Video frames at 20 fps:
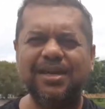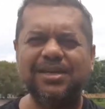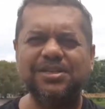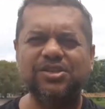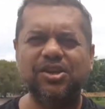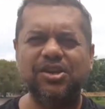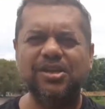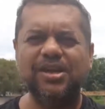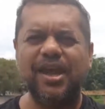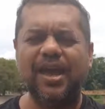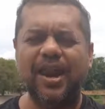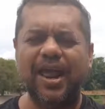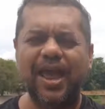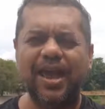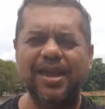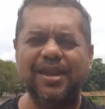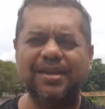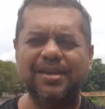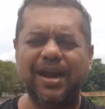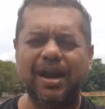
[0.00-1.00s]
is you can get
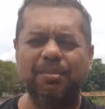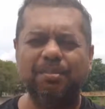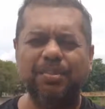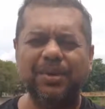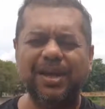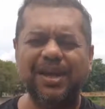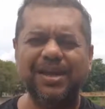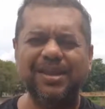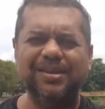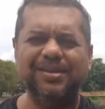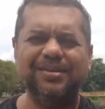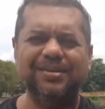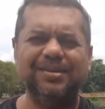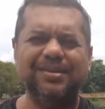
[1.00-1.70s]
a company,